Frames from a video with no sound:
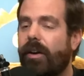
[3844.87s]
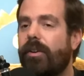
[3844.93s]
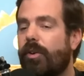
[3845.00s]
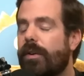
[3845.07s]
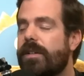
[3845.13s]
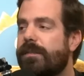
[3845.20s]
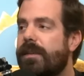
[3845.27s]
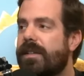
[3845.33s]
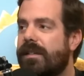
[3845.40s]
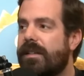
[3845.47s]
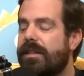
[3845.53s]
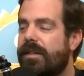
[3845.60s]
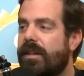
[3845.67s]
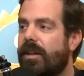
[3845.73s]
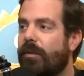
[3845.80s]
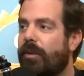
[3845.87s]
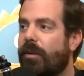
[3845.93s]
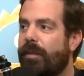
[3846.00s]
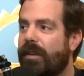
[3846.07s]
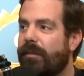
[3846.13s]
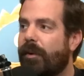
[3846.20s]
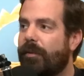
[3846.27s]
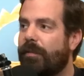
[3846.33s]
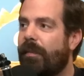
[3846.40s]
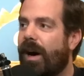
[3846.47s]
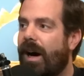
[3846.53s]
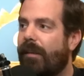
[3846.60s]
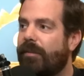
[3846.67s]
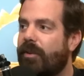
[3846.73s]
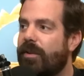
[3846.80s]
Christmas this year would have been the most
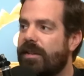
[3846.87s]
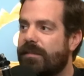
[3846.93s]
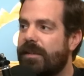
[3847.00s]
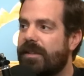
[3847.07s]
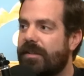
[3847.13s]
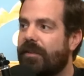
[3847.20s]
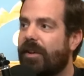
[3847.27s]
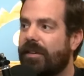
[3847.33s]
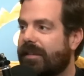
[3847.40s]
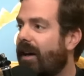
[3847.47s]
mob Christmas of all